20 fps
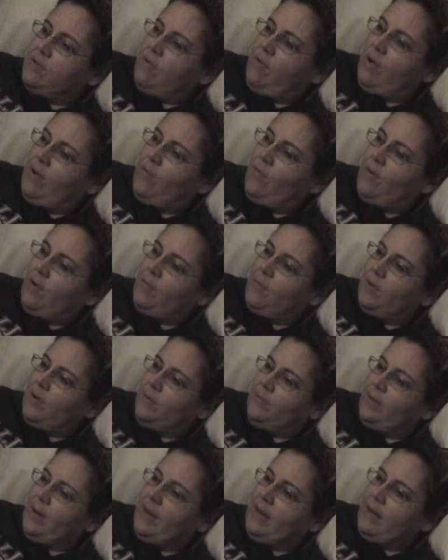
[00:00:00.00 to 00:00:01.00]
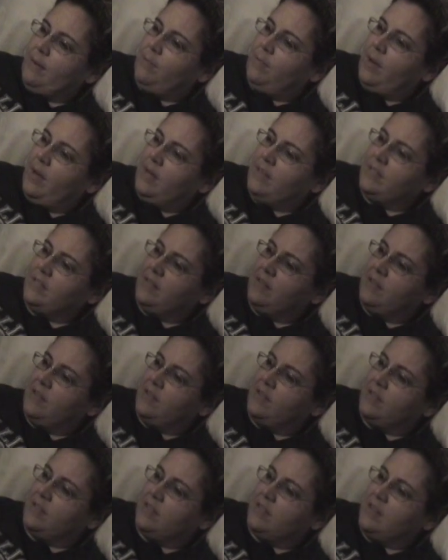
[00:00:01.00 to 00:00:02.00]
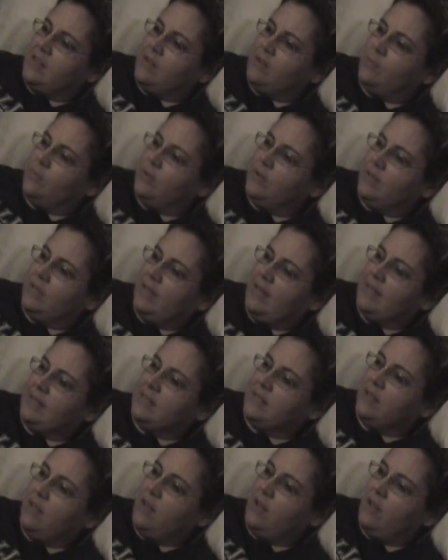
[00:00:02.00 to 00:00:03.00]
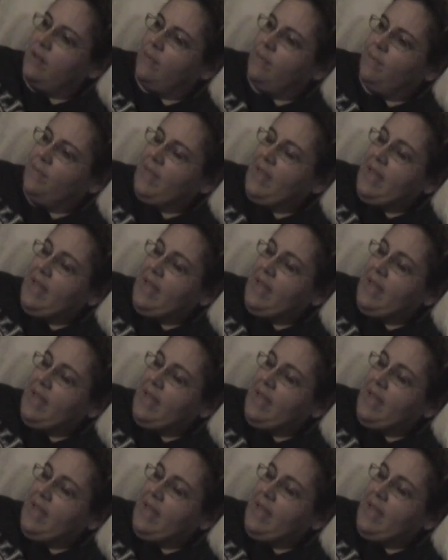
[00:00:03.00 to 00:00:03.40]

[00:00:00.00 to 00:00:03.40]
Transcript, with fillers: growing warmer already, and Pa said that the snow wouldn't last long.